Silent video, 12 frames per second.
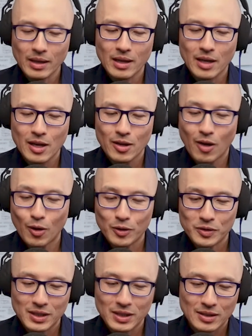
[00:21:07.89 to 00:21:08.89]
All those things
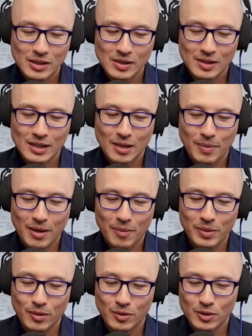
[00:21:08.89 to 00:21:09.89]
that you said about me were
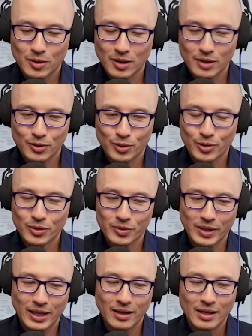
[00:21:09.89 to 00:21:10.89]
totally true, that
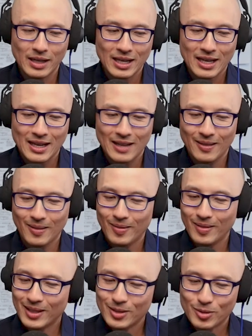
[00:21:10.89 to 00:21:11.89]

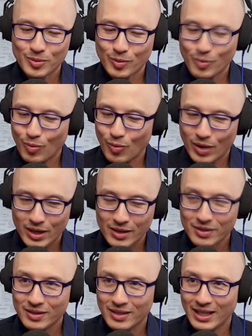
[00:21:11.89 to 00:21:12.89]
this was
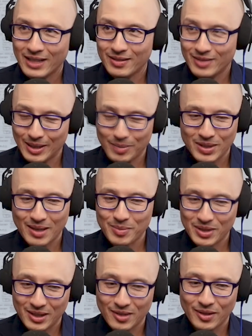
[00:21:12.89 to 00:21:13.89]
and sometimes still
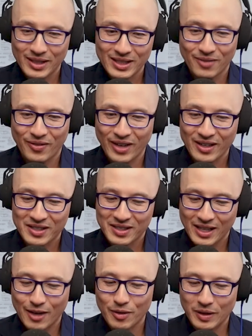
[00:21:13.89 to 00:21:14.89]
is a very scary
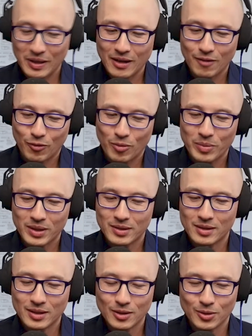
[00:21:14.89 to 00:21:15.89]
thing for me to
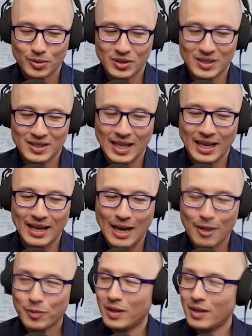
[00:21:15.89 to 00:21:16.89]
do, to stand out
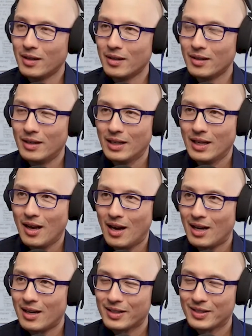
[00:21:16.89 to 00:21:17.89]
there on a
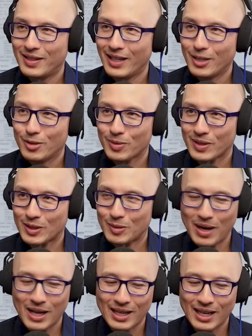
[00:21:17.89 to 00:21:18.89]
stage with a
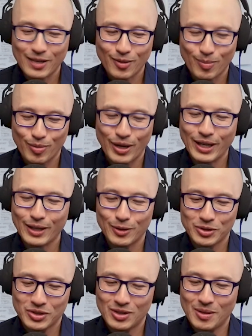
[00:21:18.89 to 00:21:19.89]
spotlight. Your brain goes into a
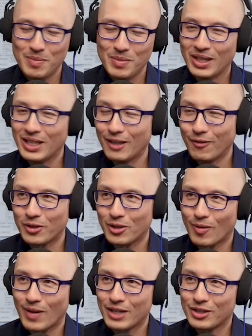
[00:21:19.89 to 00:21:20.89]
million different
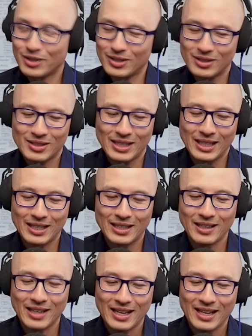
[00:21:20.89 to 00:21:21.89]
directions and
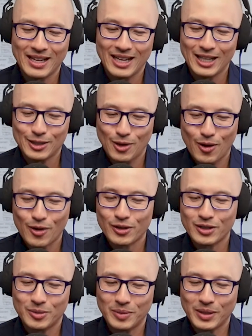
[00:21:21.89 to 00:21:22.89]
it's hard to be
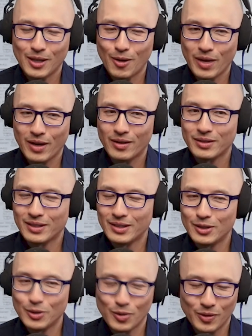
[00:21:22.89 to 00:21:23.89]
coherent and do your
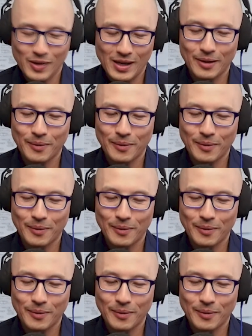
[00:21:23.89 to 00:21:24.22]
thing.